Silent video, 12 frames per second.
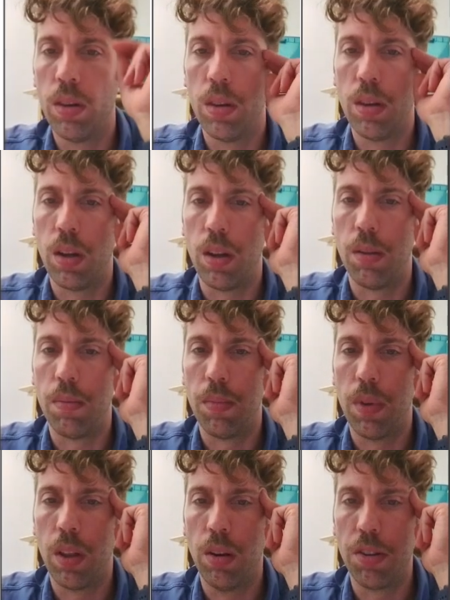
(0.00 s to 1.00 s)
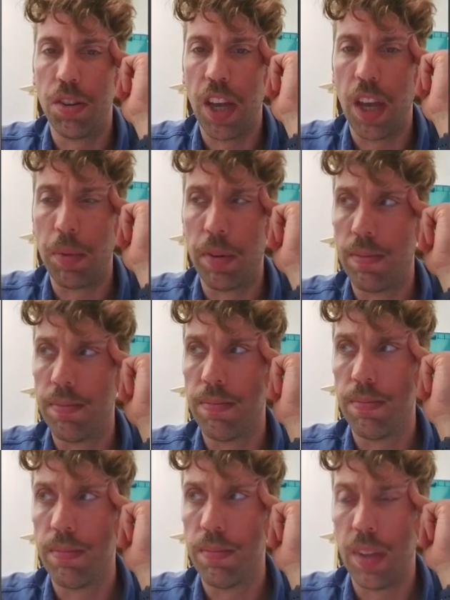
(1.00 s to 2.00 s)
a little table
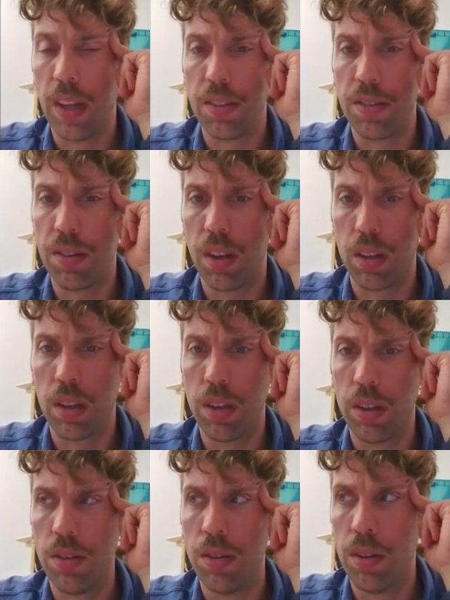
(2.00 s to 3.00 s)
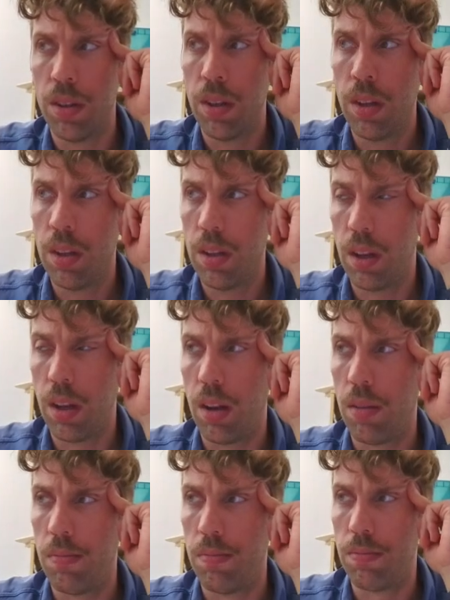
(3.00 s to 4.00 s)
that's a good
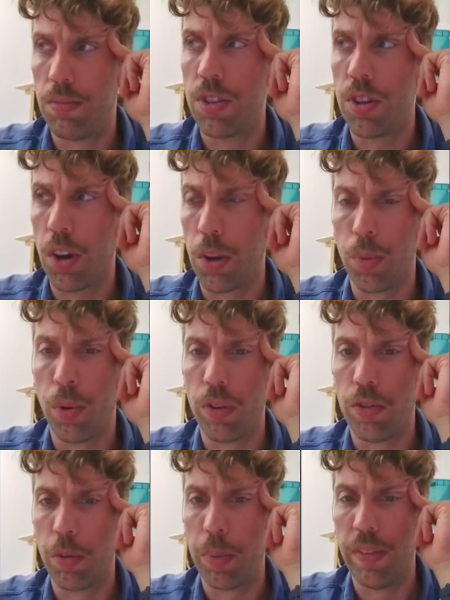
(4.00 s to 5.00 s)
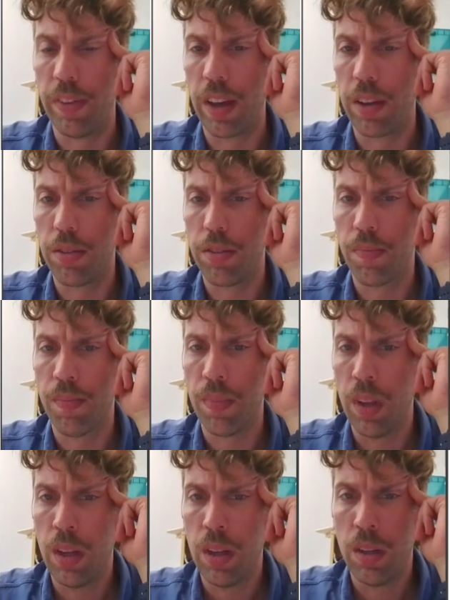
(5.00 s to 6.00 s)
starting point for p-values.
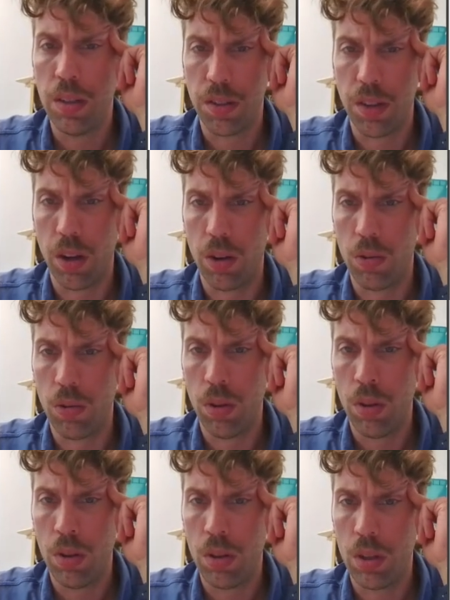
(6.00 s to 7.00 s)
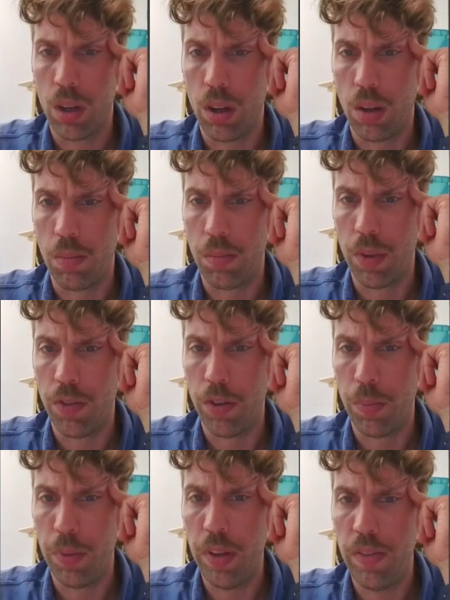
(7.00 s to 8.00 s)
So if your
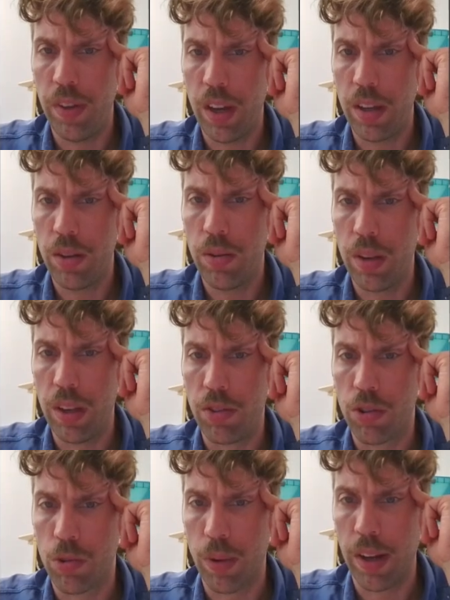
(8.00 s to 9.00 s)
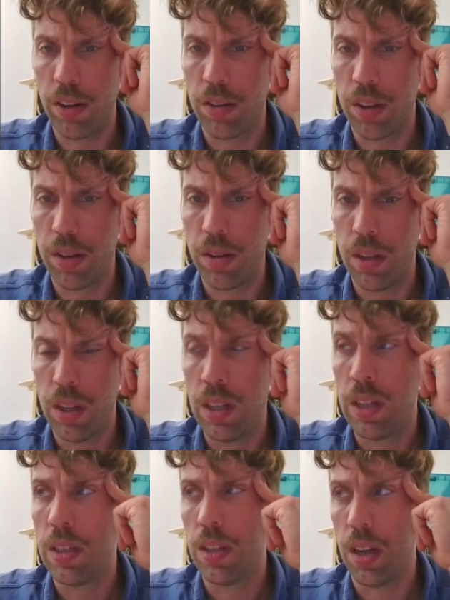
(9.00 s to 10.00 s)
p-value is greater than
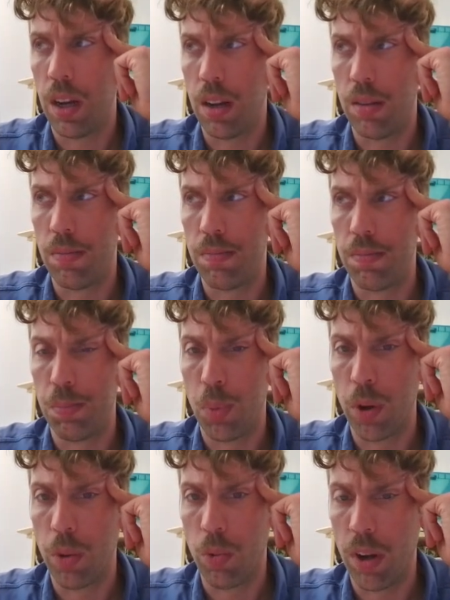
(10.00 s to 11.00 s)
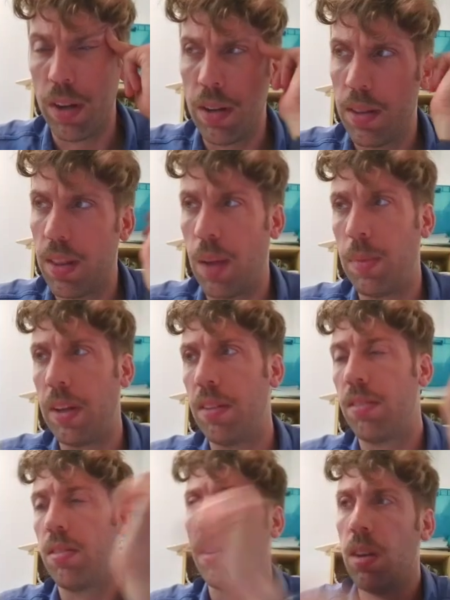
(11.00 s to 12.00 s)
0.1, that means